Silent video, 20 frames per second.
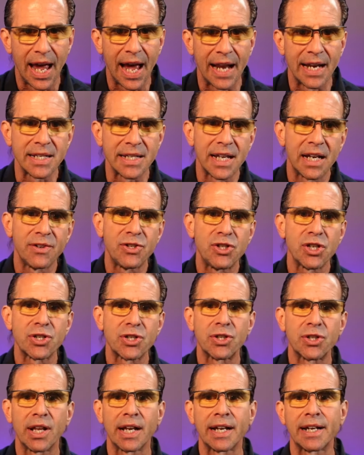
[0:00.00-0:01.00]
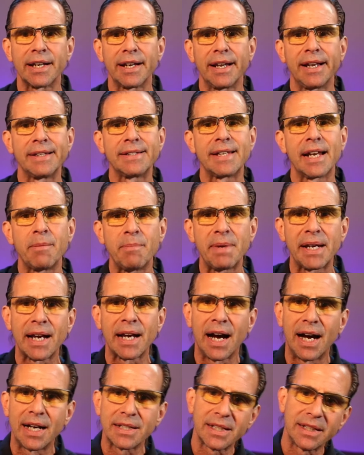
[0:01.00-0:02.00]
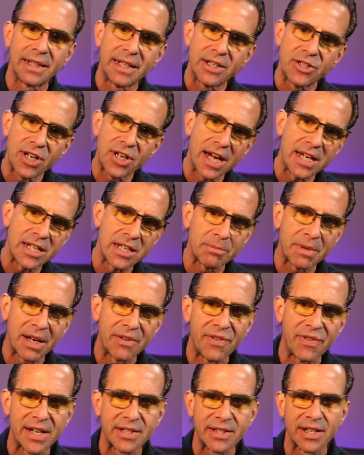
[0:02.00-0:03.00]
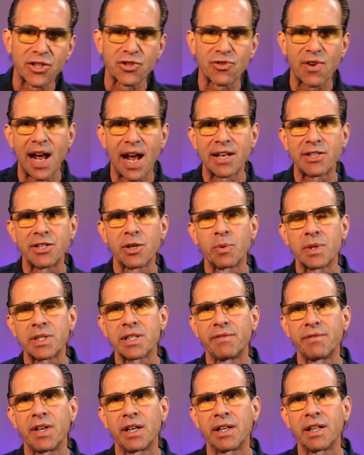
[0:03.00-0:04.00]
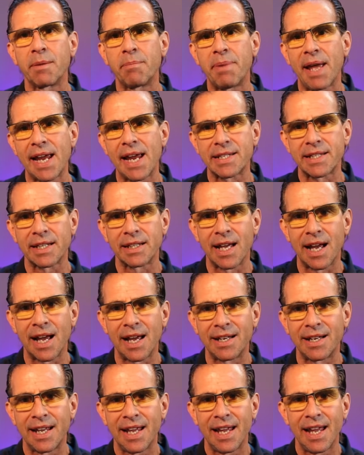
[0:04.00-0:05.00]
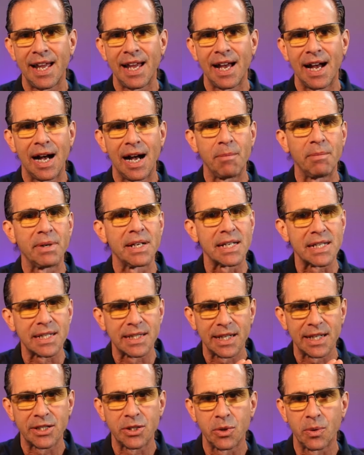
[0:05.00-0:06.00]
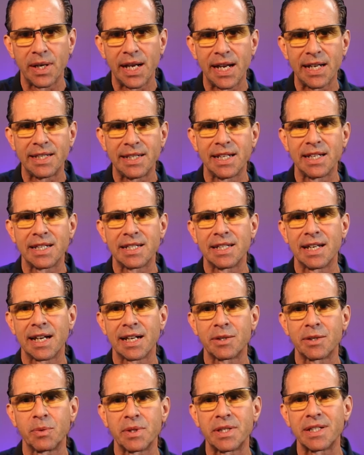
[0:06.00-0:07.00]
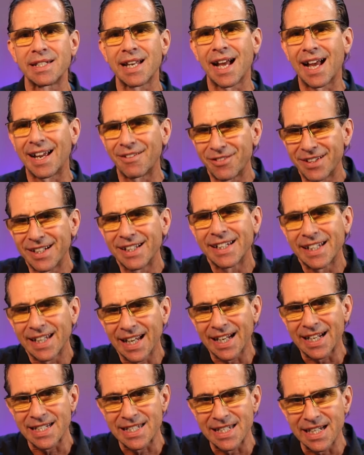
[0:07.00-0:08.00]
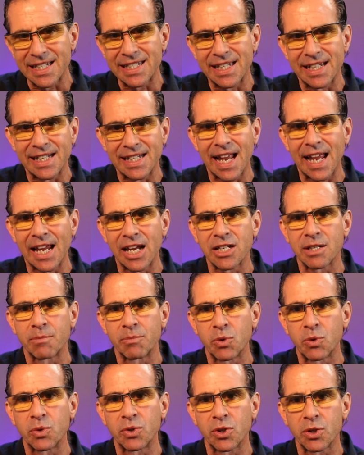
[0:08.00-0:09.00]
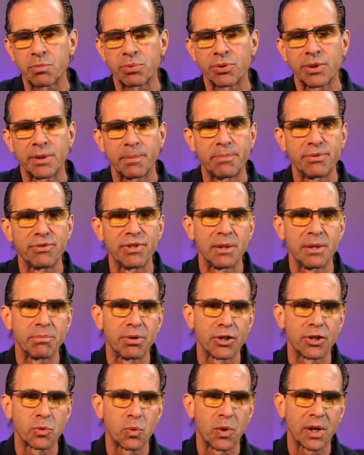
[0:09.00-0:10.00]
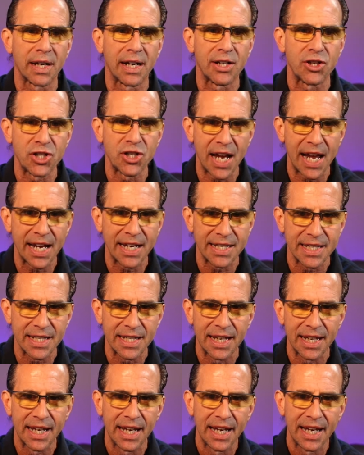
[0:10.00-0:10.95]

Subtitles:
And instead of me constantly changing my fasting strategy, which I've done in the past a lot, I'm going to stick to an 18-6, which is I really like a 16-8 because I'm doing those pre and post workout shakes.